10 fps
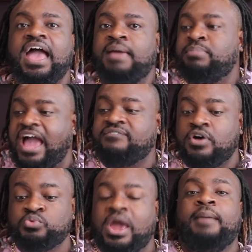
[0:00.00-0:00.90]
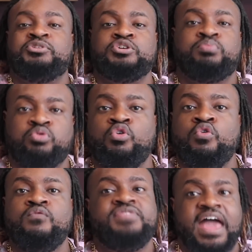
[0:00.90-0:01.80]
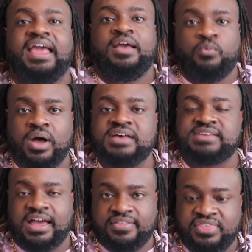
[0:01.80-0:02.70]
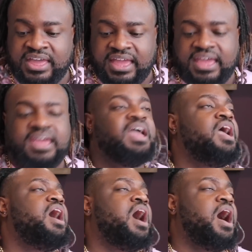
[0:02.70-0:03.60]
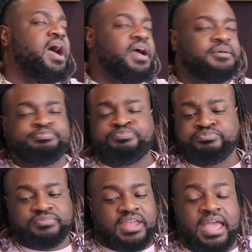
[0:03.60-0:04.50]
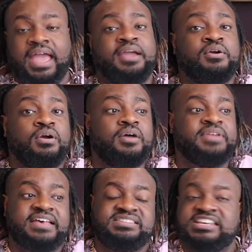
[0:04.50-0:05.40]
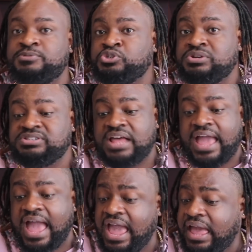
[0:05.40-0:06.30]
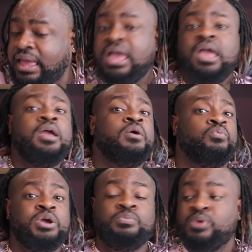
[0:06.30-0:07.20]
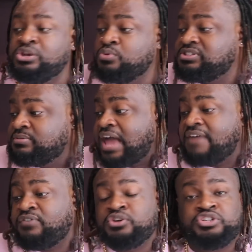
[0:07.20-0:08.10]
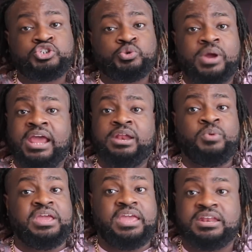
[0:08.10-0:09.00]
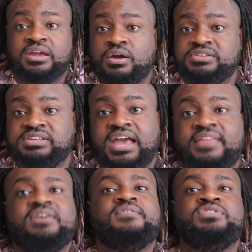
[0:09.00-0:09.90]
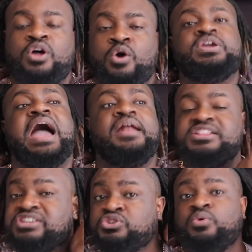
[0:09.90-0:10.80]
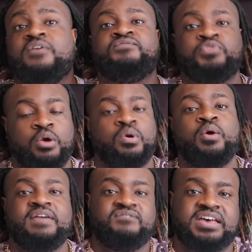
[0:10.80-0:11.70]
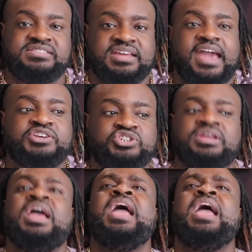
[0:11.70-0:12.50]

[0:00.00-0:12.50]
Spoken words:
And black folks were able to prove that it was a thing. And girl, now Sesame Street's like, hey, we doing some diversity training. We getting the girls together. No, y'all need to do a thorough investigation.